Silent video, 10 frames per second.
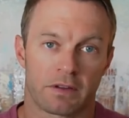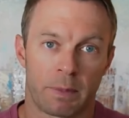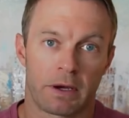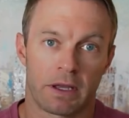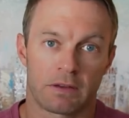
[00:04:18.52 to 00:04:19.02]

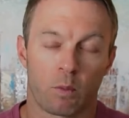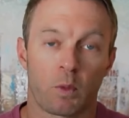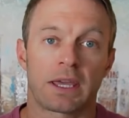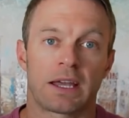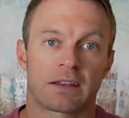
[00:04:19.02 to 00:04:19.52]

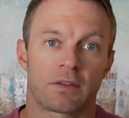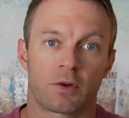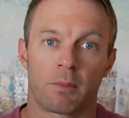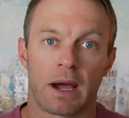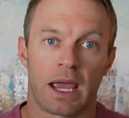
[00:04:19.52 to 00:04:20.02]
experience, we
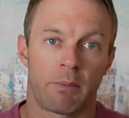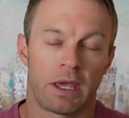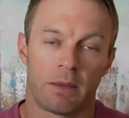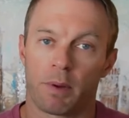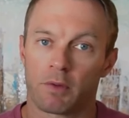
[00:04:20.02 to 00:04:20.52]
connected through
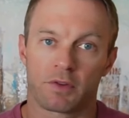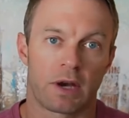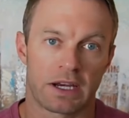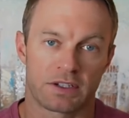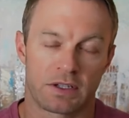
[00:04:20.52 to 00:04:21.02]
Miami,
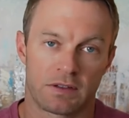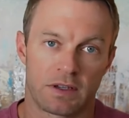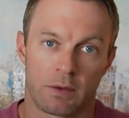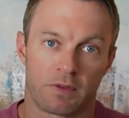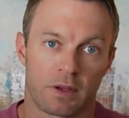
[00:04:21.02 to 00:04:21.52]
both
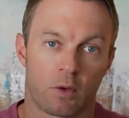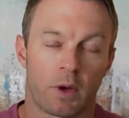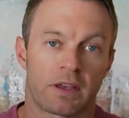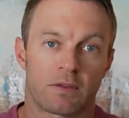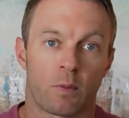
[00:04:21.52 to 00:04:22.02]
directions. It was the
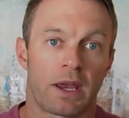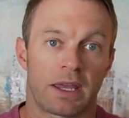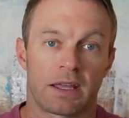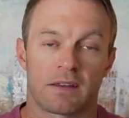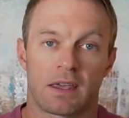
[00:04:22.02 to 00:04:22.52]
quickest
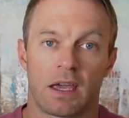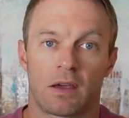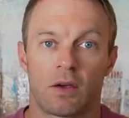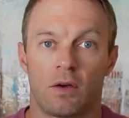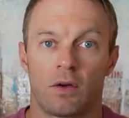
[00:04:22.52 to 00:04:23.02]
way to get to
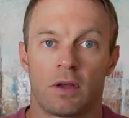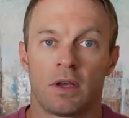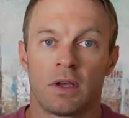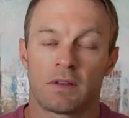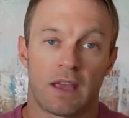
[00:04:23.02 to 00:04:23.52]

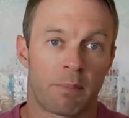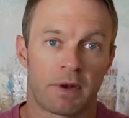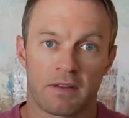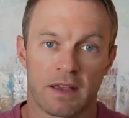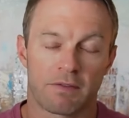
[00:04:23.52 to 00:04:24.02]
Cancun.
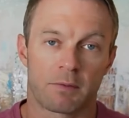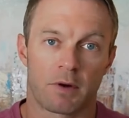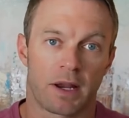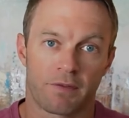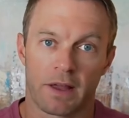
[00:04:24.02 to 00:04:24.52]
Tampa does have
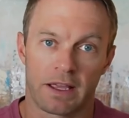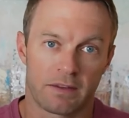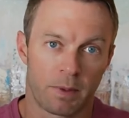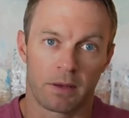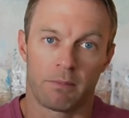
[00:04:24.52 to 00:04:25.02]
some direct
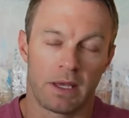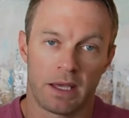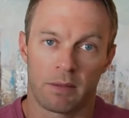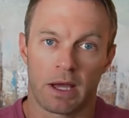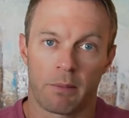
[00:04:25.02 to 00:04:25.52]
flights, but
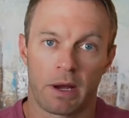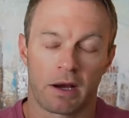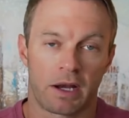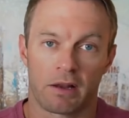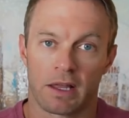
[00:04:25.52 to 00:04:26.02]
me and my
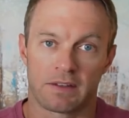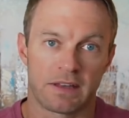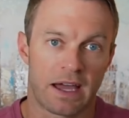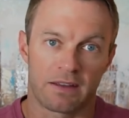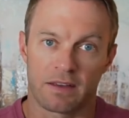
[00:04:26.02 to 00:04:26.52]
American
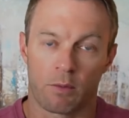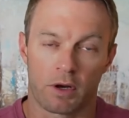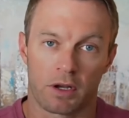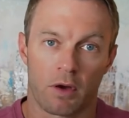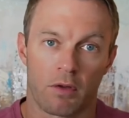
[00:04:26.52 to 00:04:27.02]
Airlines status, I
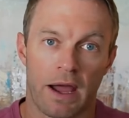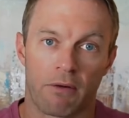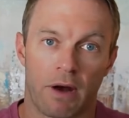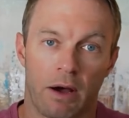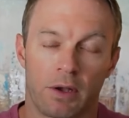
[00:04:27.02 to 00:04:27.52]
wanted to go
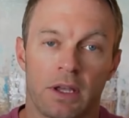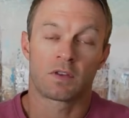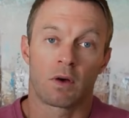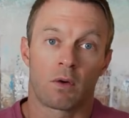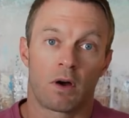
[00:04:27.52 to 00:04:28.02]
that route.
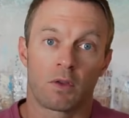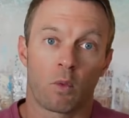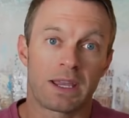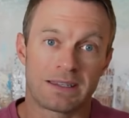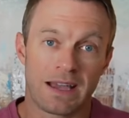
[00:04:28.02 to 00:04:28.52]
So on
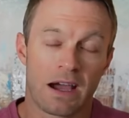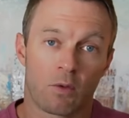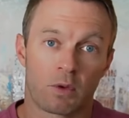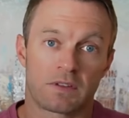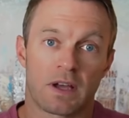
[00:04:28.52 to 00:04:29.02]
the way
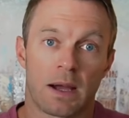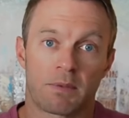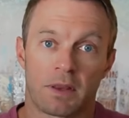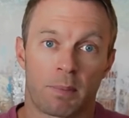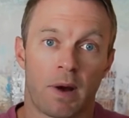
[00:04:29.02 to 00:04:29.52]
down, we
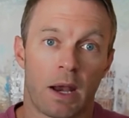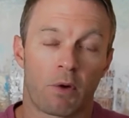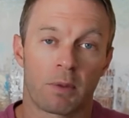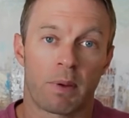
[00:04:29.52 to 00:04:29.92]
stopped at the Priority